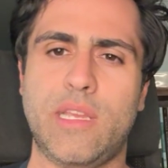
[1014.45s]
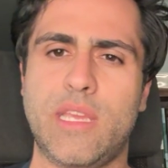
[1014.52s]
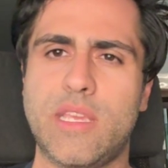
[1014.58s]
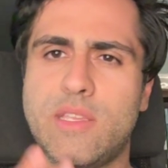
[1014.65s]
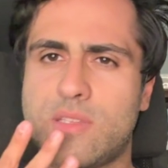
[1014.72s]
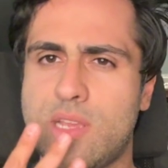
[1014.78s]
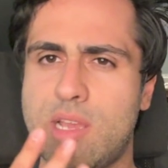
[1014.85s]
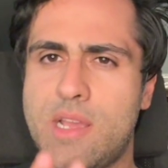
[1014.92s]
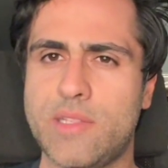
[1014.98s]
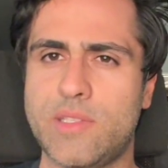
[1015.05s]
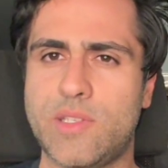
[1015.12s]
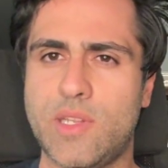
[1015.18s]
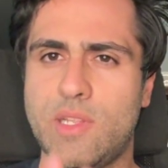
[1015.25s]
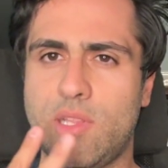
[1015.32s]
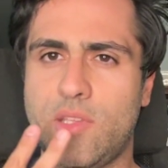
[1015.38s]
he's
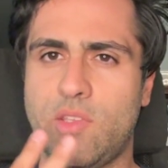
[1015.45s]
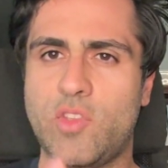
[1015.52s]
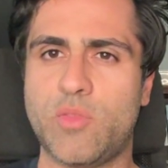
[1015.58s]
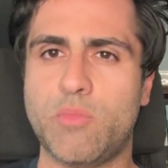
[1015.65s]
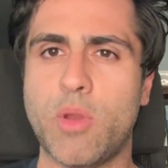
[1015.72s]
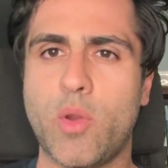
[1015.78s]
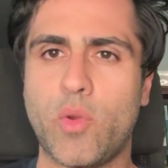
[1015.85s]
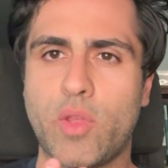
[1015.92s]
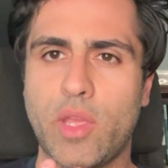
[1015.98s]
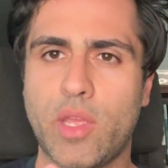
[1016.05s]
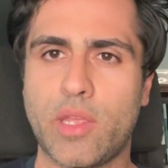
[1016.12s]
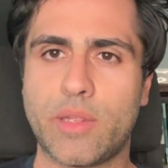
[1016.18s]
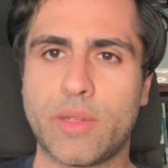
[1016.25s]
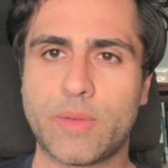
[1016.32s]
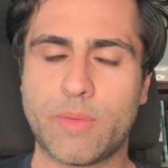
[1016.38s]
constantly
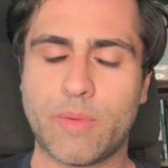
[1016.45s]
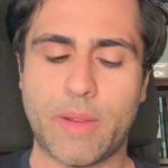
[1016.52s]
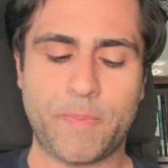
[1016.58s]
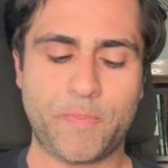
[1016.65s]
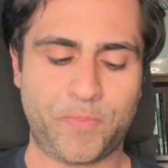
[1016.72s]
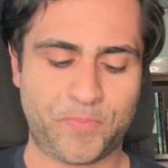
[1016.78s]
smoking, right?